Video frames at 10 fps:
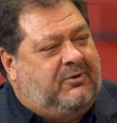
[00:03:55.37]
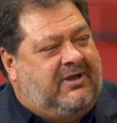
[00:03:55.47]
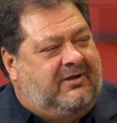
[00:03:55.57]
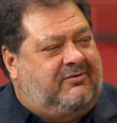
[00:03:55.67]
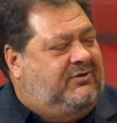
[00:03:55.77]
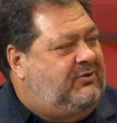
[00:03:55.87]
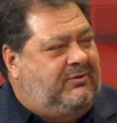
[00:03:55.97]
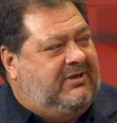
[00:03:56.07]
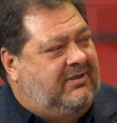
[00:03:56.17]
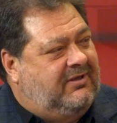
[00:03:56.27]
I wouldn't have to
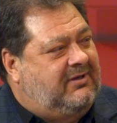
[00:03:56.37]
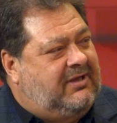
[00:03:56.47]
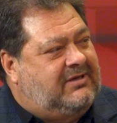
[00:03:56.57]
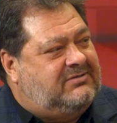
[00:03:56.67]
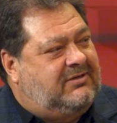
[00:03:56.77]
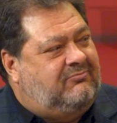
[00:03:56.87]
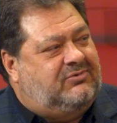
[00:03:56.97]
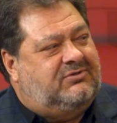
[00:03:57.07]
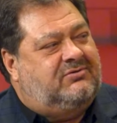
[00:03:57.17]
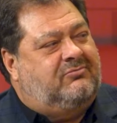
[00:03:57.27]
do anything
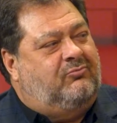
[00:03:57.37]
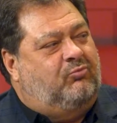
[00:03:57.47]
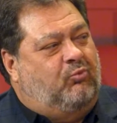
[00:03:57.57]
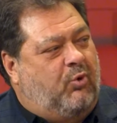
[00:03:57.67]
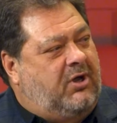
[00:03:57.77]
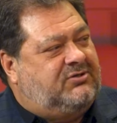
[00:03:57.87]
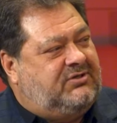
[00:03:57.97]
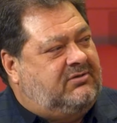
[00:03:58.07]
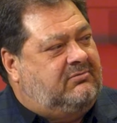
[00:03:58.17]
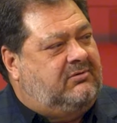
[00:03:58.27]
except just
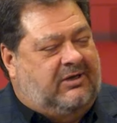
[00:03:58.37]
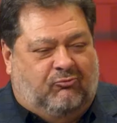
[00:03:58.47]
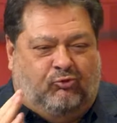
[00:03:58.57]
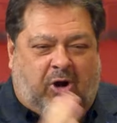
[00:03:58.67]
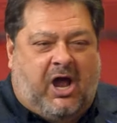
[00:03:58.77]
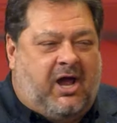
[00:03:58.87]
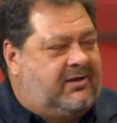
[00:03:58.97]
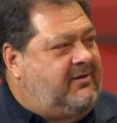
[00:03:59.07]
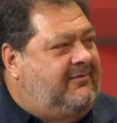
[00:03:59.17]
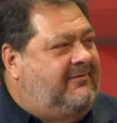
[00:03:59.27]
wash it and
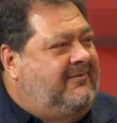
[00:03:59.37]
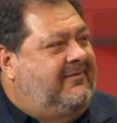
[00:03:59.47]
rock.